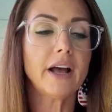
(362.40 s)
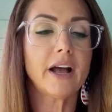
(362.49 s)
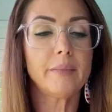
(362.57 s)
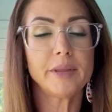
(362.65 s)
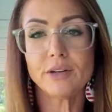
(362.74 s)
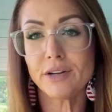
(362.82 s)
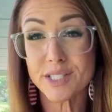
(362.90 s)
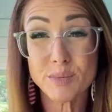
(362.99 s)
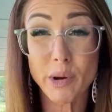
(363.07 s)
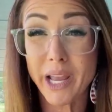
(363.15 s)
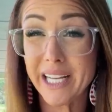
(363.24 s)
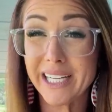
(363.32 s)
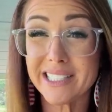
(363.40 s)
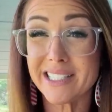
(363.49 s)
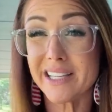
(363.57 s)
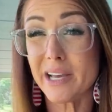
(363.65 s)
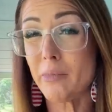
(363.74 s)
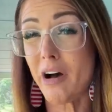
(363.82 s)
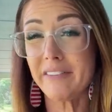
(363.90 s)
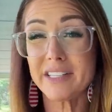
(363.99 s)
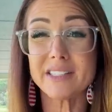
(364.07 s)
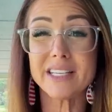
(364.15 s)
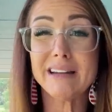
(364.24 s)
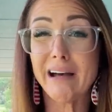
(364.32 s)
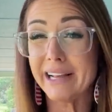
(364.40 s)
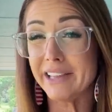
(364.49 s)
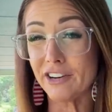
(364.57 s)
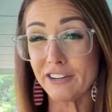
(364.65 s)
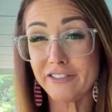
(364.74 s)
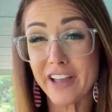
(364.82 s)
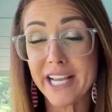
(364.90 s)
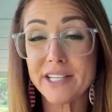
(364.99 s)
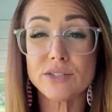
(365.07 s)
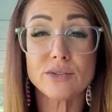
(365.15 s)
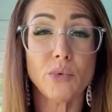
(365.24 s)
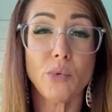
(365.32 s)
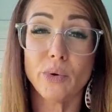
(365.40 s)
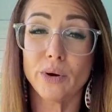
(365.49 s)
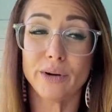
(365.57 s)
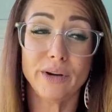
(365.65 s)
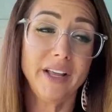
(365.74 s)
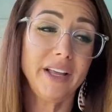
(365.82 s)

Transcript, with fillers: um, that you're not spraying it into them, obviously not in their face or,